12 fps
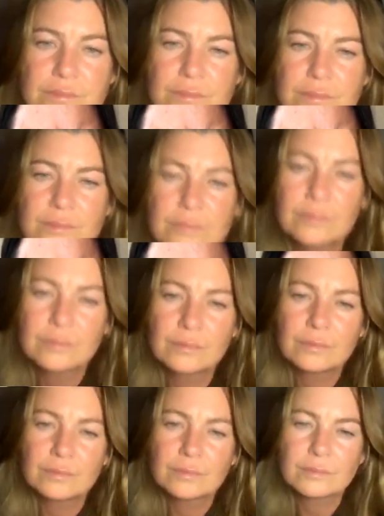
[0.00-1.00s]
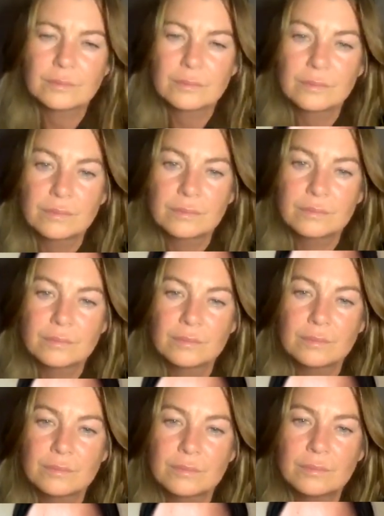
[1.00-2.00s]

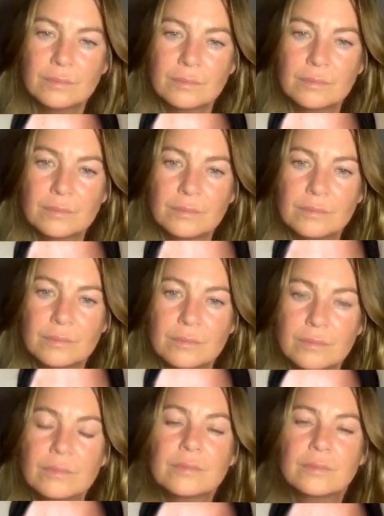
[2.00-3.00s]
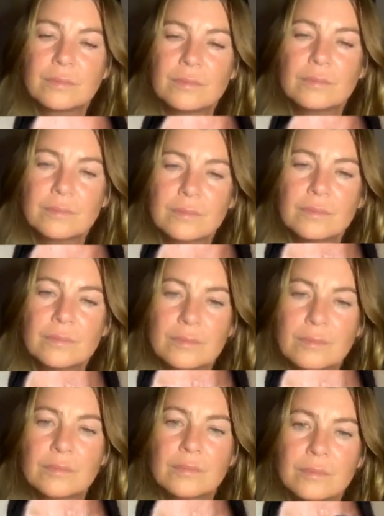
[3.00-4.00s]

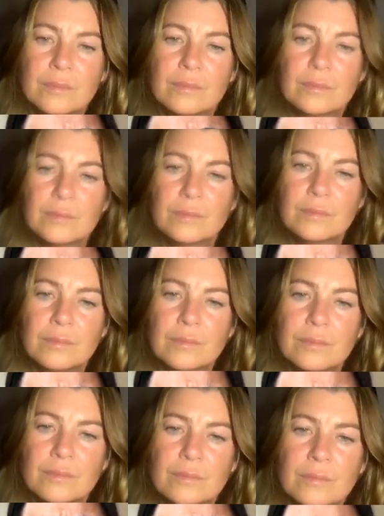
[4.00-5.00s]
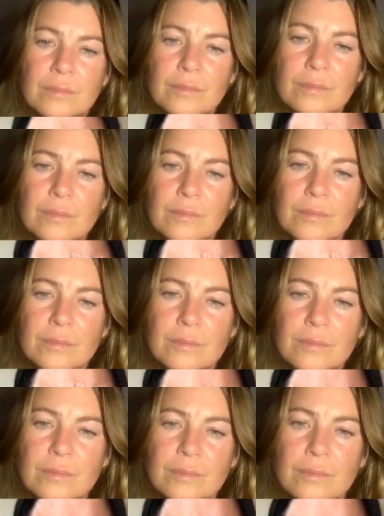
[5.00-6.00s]

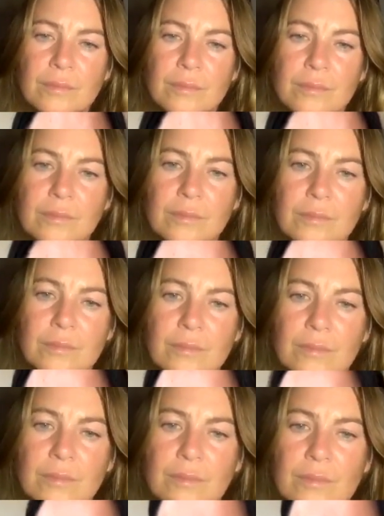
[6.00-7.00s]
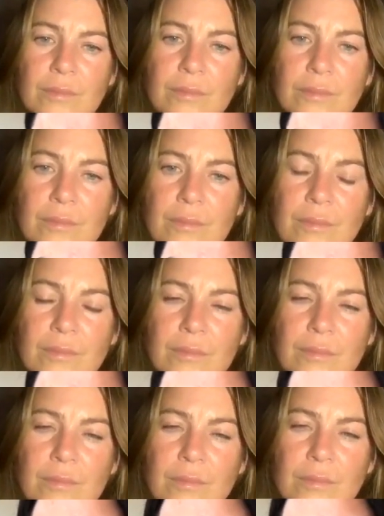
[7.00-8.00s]
(silent)